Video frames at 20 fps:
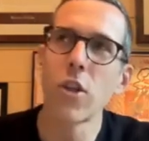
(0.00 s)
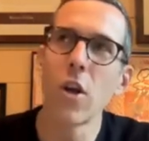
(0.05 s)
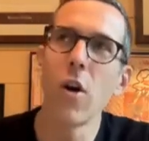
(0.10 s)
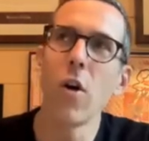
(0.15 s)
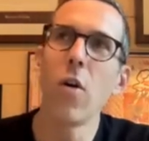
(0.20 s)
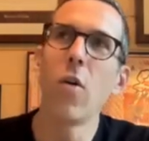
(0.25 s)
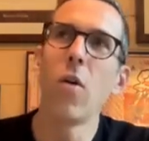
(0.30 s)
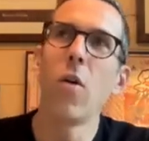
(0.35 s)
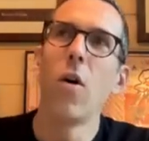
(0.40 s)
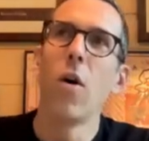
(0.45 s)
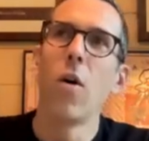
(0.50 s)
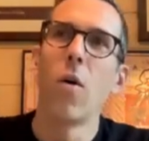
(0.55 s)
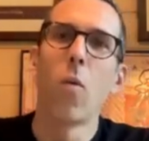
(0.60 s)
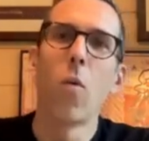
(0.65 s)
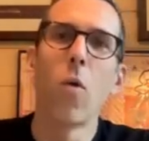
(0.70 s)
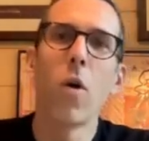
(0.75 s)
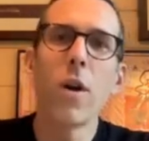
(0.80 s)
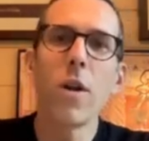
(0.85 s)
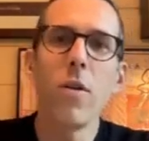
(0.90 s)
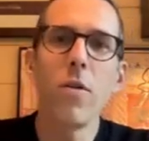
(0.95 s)
So
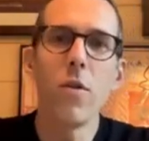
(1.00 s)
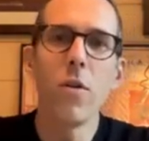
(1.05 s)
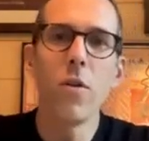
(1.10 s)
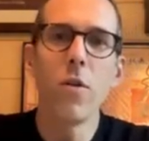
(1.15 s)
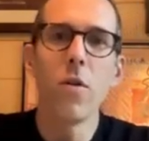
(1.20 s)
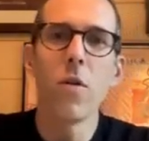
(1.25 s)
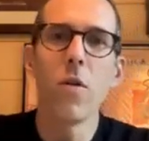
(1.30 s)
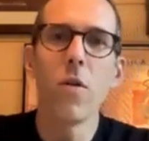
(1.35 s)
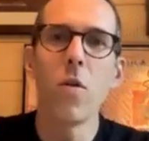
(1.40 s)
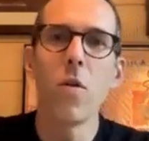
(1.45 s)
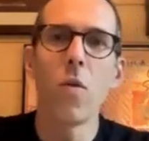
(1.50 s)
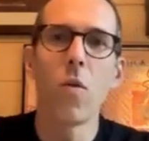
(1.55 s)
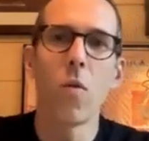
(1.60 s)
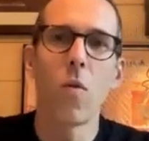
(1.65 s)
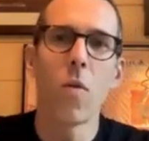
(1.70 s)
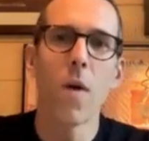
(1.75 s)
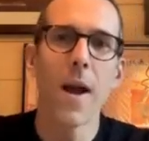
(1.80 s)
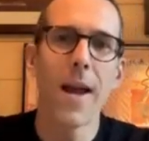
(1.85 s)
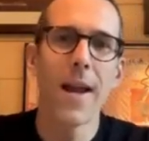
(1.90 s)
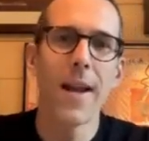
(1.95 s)
what do you do
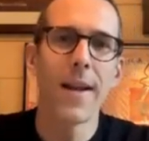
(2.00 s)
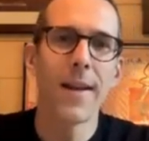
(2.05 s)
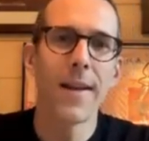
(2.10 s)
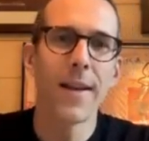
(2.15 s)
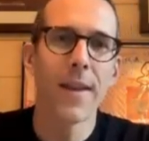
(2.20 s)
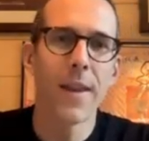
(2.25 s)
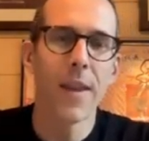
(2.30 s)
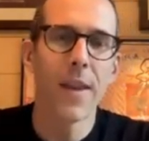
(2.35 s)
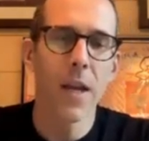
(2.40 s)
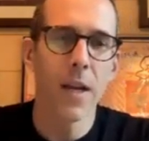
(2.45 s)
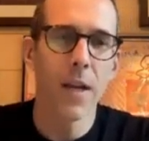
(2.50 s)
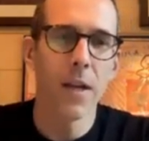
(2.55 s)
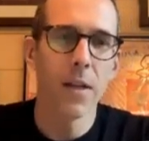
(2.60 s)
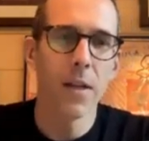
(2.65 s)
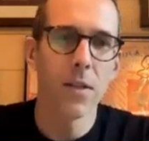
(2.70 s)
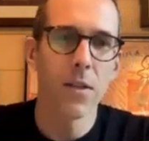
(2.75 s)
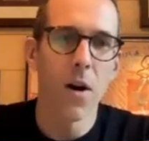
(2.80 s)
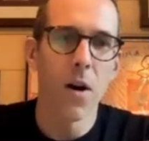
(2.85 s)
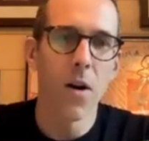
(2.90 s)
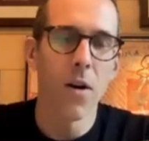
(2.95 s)
when
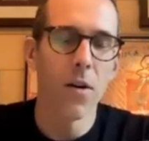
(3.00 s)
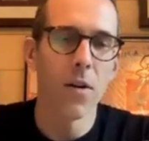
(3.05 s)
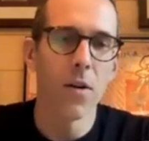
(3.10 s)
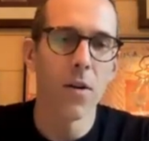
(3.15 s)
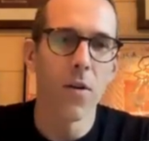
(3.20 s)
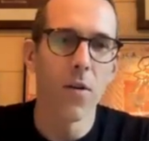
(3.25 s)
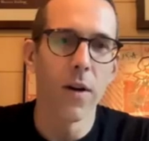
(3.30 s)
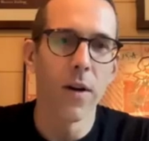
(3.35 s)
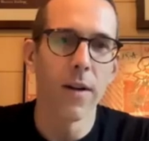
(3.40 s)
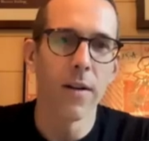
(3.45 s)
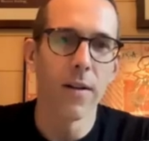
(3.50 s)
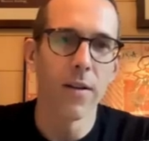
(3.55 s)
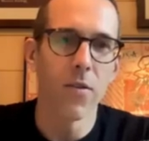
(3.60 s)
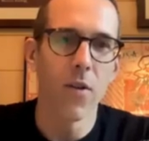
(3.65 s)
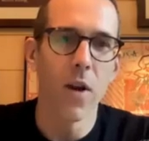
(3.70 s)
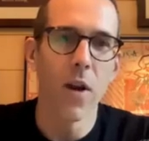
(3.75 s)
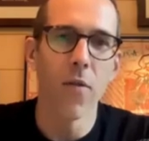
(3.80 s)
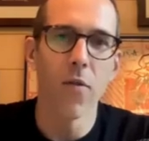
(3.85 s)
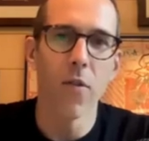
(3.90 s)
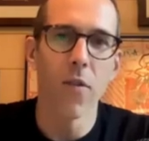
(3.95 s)
things aren't going
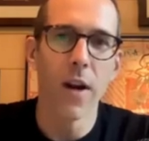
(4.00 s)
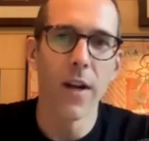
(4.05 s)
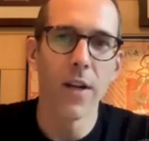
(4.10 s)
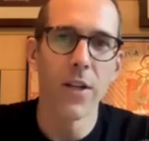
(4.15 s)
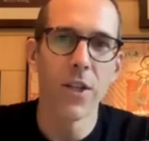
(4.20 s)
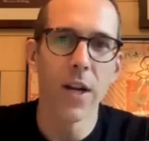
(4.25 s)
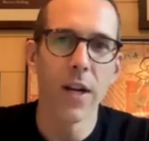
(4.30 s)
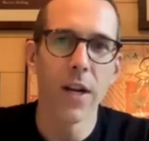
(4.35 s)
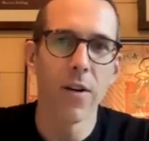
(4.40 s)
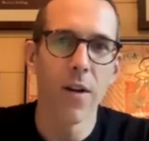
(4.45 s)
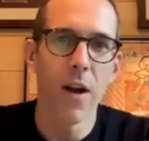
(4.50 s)
great for AJ?